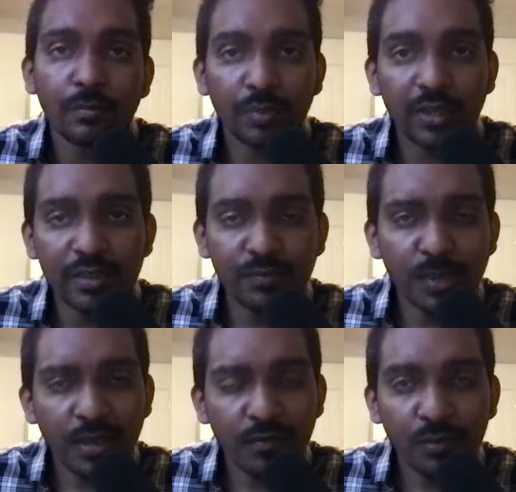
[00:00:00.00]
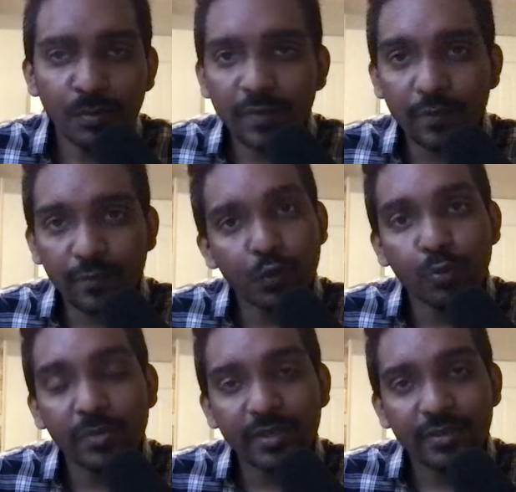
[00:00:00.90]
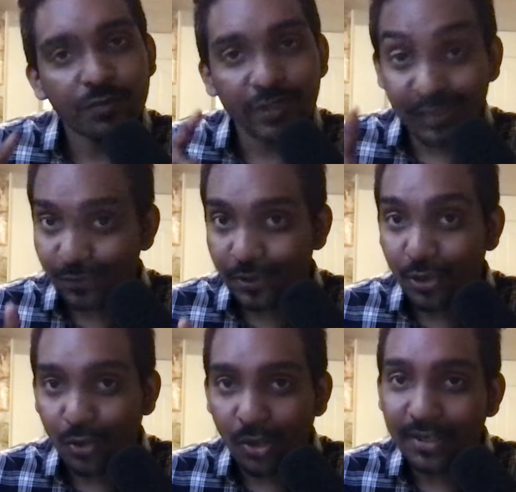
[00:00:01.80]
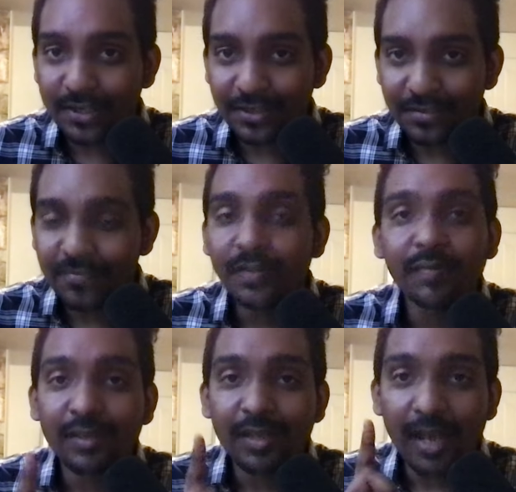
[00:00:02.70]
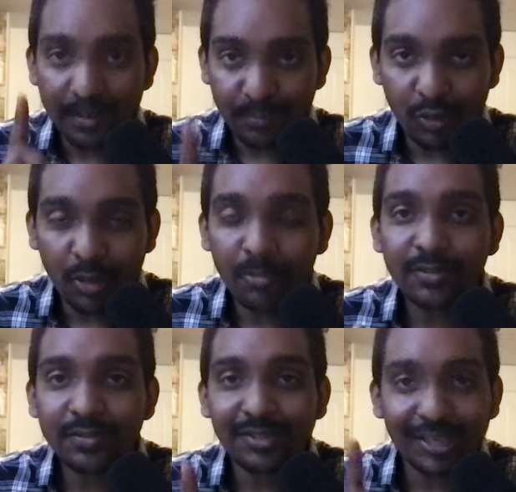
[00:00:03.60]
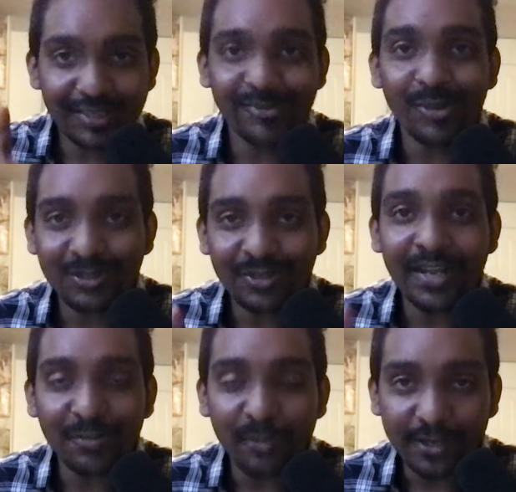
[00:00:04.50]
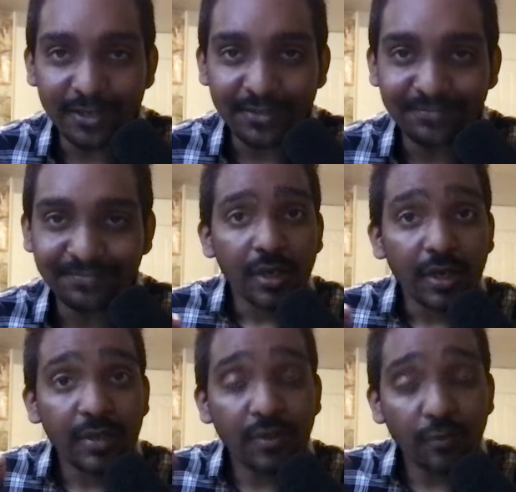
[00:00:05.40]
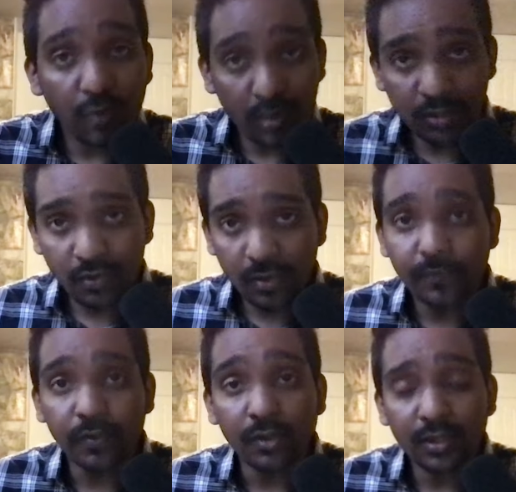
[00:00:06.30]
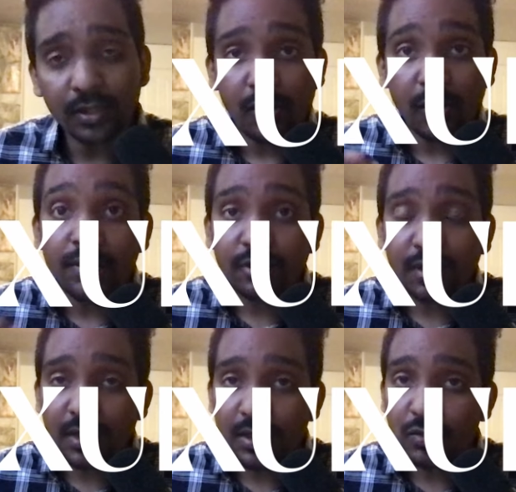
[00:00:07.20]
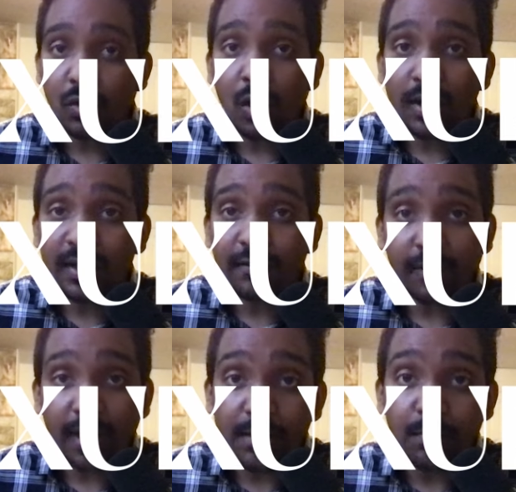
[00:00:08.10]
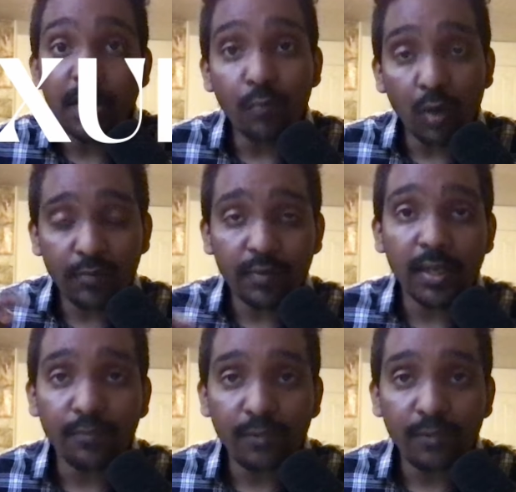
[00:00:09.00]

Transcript: Please bear with me for a few minutes with this video quality. I promise it's going to get better. In the virtual world, luxury is not defined by what we are